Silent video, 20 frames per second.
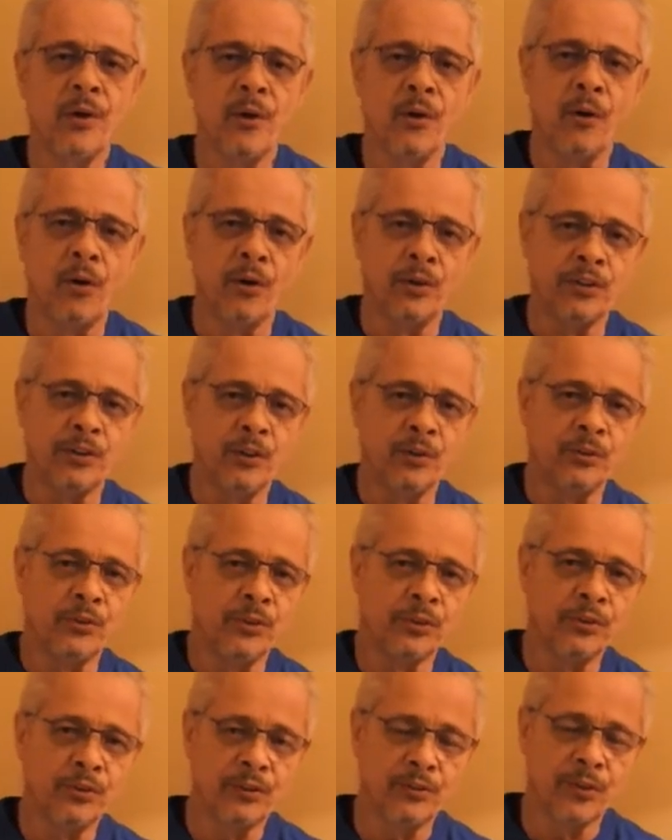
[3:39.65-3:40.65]
or
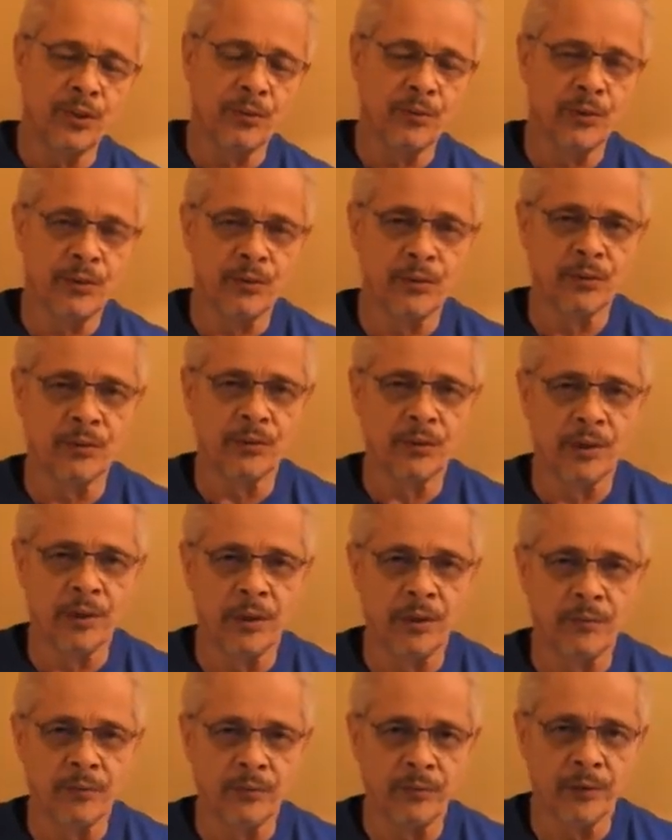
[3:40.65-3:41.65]
Union Services
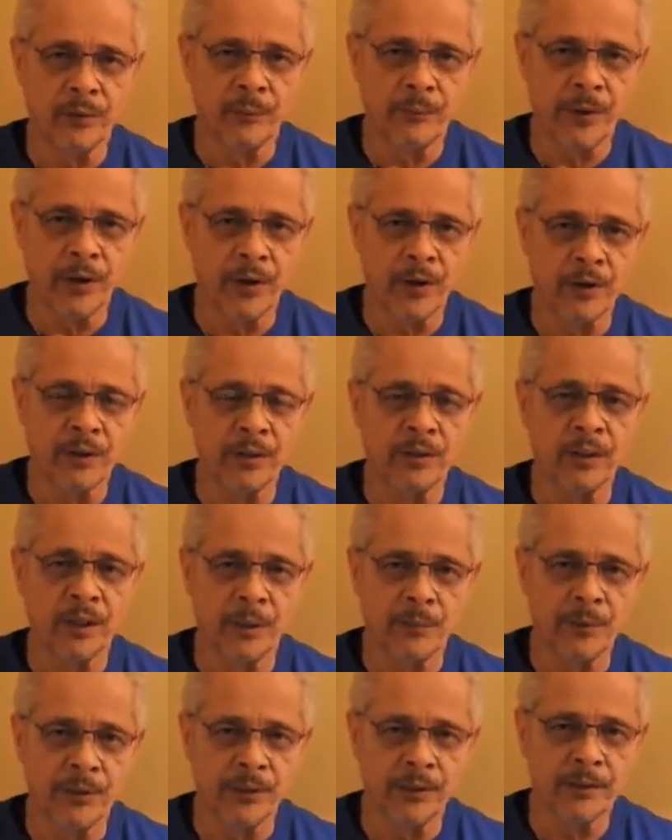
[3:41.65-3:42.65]
of America
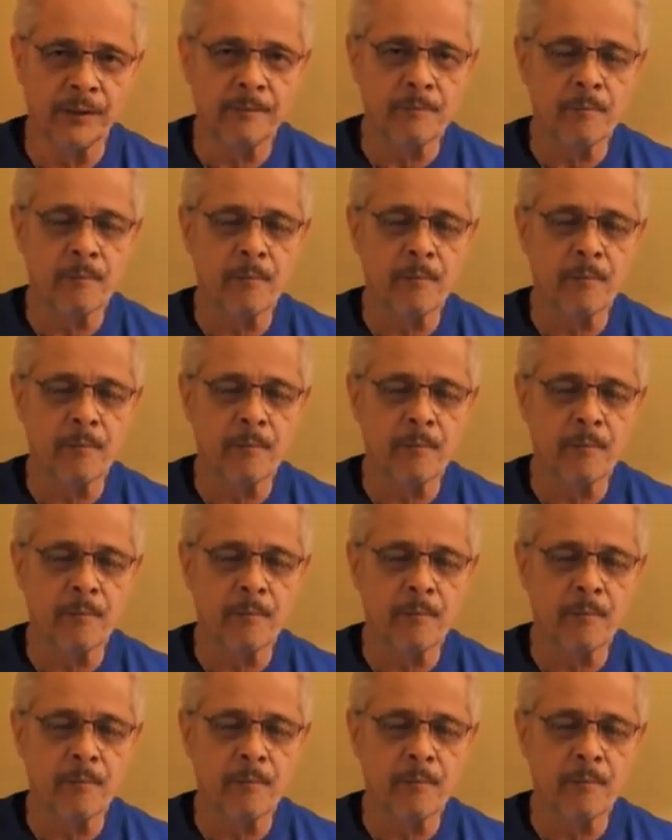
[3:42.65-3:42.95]
Limited.